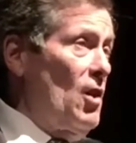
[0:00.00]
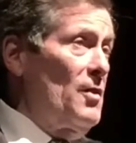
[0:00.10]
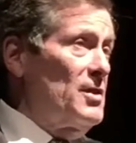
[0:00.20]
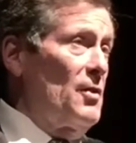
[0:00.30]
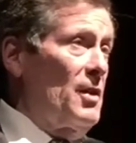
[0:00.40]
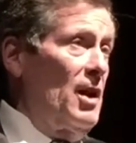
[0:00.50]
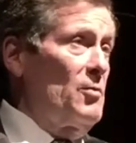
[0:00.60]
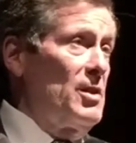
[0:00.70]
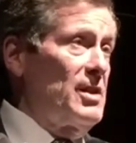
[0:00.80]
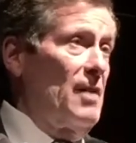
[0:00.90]
All these other
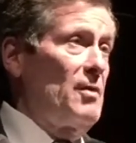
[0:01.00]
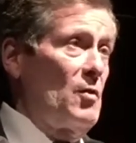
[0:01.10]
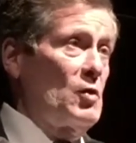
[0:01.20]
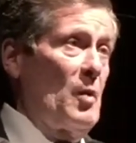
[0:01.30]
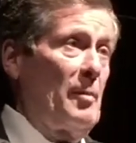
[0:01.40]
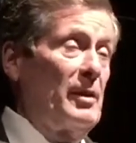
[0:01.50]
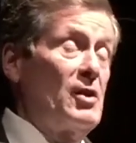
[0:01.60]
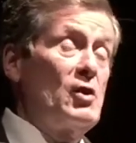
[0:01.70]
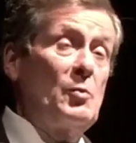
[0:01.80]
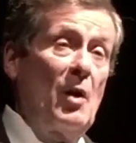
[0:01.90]
countries have diverse
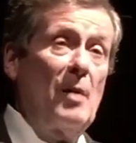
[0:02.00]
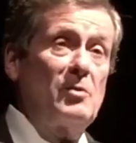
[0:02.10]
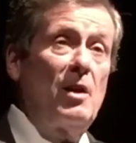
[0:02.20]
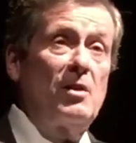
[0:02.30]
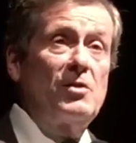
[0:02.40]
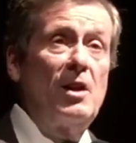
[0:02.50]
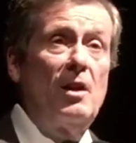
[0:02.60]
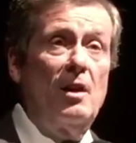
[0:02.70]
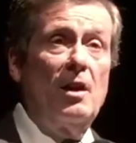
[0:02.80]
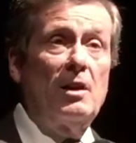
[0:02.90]
populations, perhaps not as
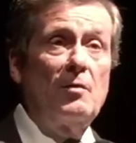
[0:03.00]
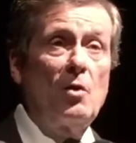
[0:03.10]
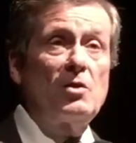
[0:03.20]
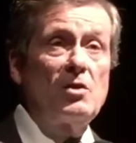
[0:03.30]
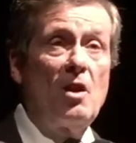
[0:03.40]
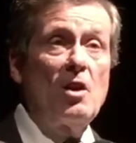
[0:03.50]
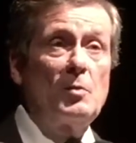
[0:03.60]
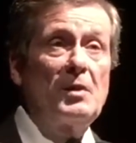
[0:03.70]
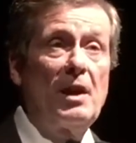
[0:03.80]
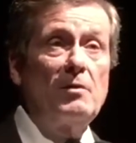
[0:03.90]
diverse as ours,
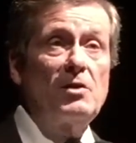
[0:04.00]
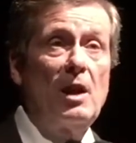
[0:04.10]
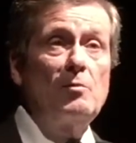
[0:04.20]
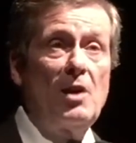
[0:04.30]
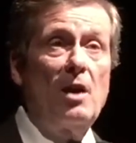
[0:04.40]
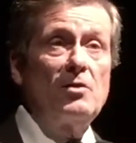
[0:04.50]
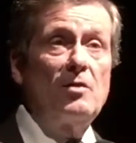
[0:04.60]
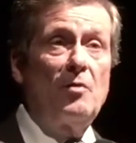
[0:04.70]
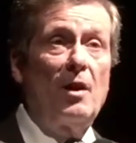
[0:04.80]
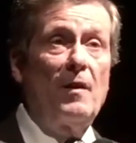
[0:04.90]
but they have the same challenge
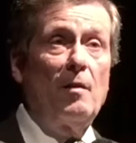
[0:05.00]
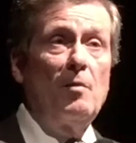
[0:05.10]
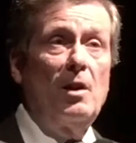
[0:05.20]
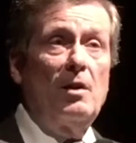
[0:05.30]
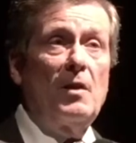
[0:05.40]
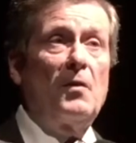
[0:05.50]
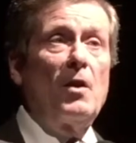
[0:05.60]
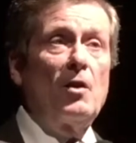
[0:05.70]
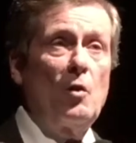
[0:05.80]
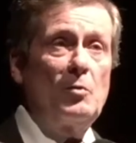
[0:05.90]
in front of them, that
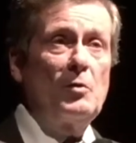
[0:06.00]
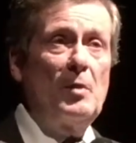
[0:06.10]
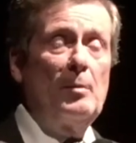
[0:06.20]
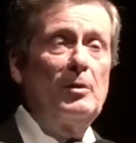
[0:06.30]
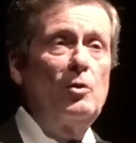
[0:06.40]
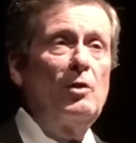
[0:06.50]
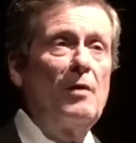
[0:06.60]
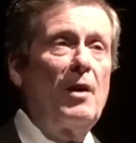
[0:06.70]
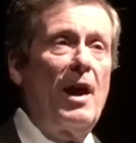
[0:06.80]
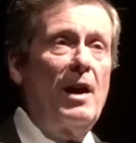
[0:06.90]
there are groups of people who
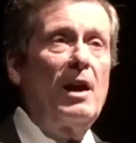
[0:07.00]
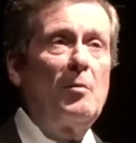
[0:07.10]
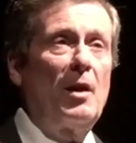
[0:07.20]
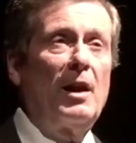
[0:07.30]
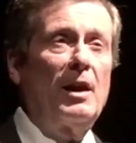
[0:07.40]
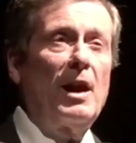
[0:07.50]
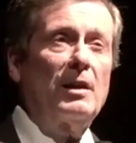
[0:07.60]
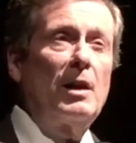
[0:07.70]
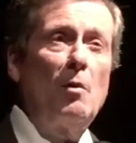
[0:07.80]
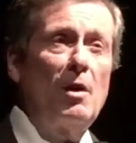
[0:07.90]
never had anybody to connect. And I